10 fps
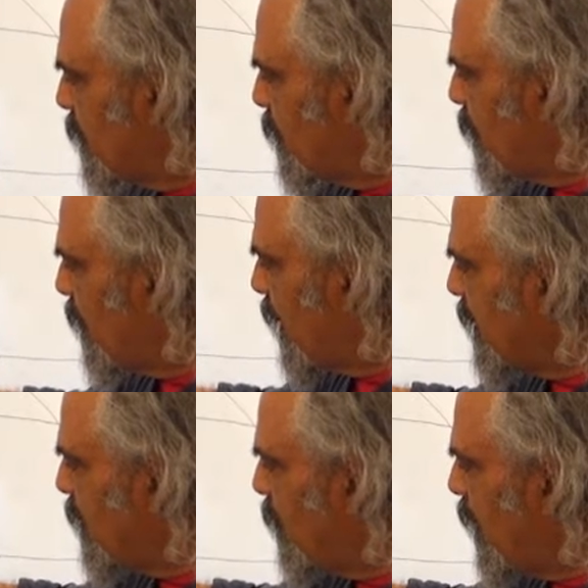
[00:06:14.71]
So I
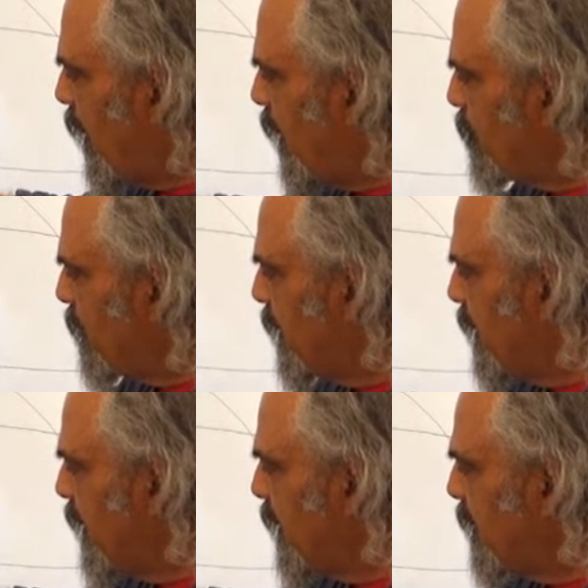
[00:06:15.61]
go up
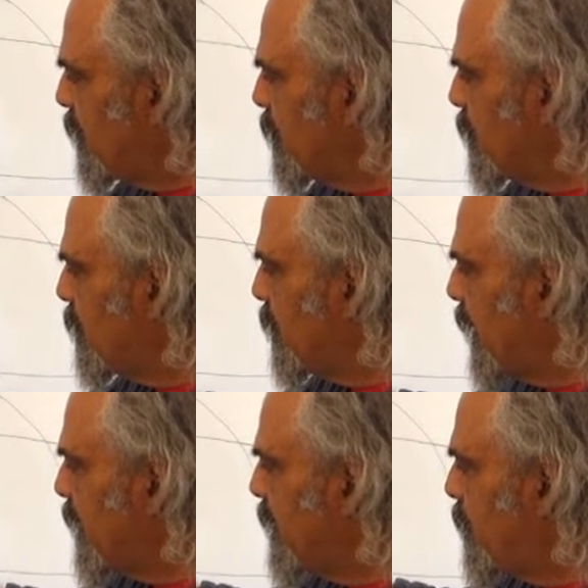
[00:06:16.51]
here to
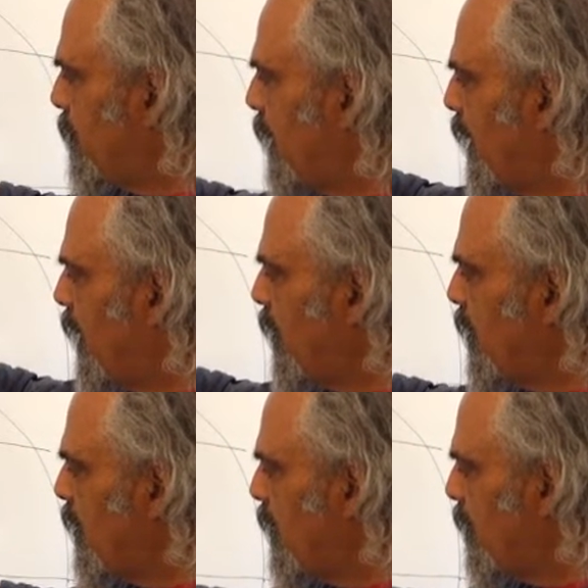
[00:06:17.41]
create the brow.